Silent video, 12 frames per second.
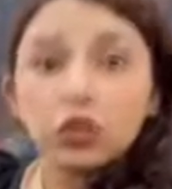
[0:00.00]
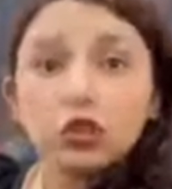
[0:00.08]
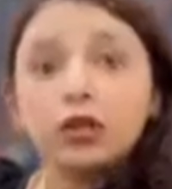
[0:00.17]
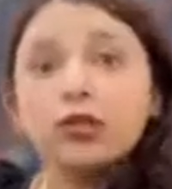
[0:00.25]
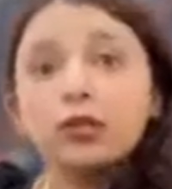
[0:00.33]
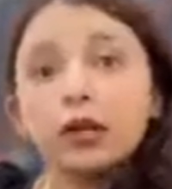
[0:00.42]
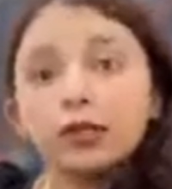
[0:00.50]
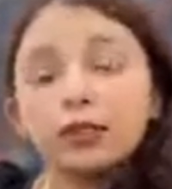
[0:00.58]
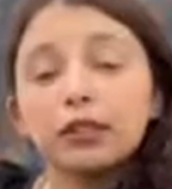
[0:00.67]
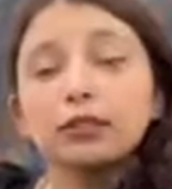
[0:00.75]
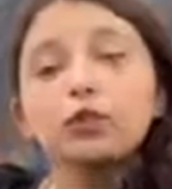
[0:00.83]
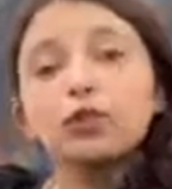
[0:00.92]
Charles
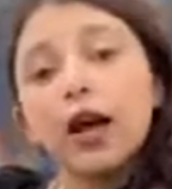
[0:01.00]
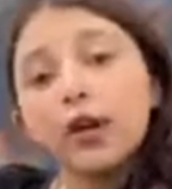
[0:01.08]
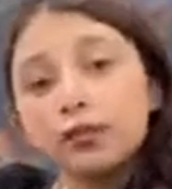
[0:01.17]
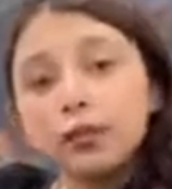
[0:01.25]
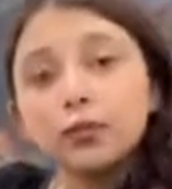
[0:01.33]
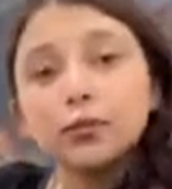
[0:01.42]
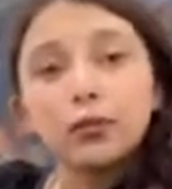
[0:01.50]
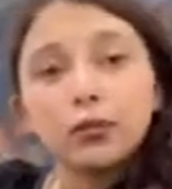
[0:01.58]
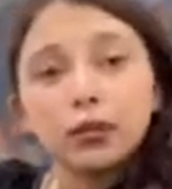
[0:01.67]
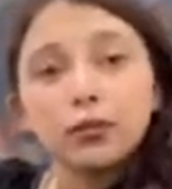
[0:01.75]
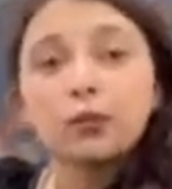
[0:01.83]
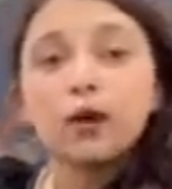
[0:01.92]
Darnay, who travels with
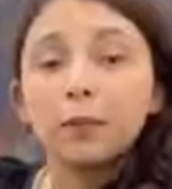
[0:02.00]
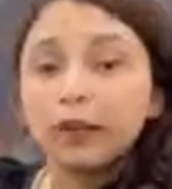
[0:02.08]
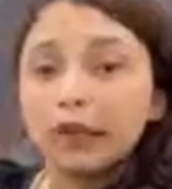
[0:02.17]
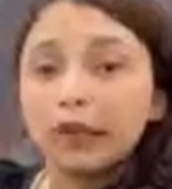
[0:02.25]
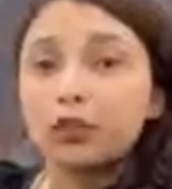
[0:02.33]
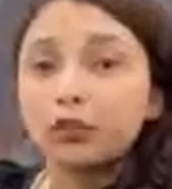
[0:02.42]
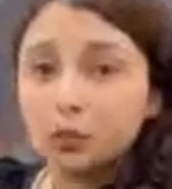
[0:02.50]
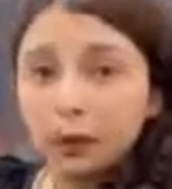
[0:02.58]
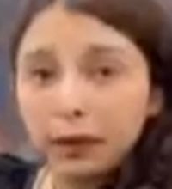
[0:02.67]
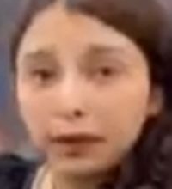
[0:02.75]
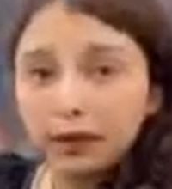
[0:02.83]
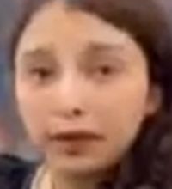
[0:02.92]
her from England to
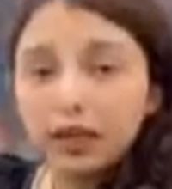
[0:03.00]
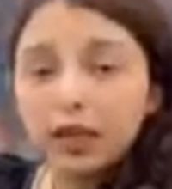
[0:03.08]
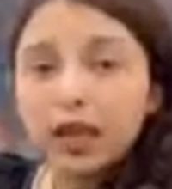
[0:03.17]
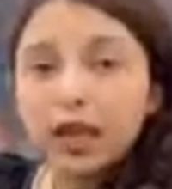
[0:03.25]
Paris.